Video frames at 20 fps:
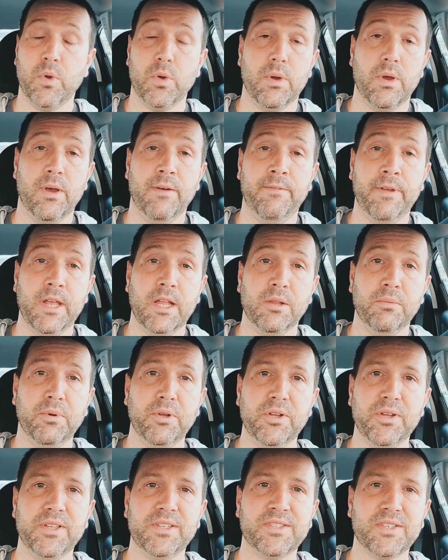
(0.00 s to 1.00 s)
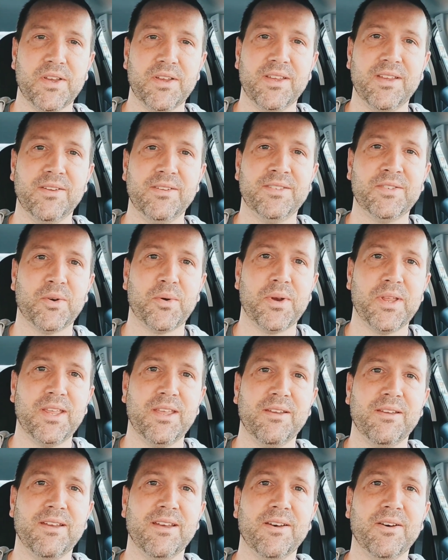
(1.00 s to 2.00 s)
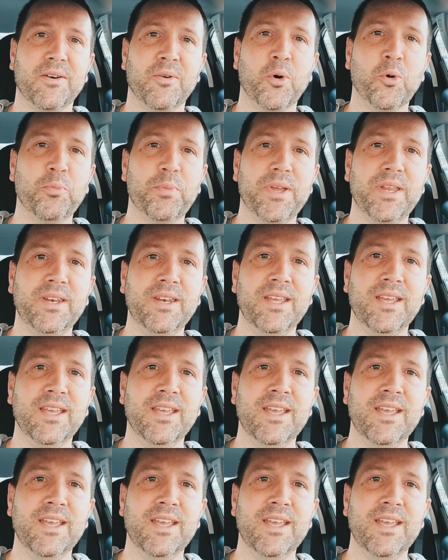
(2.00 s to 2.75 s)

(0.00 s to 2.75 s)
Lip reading: available. It's already open.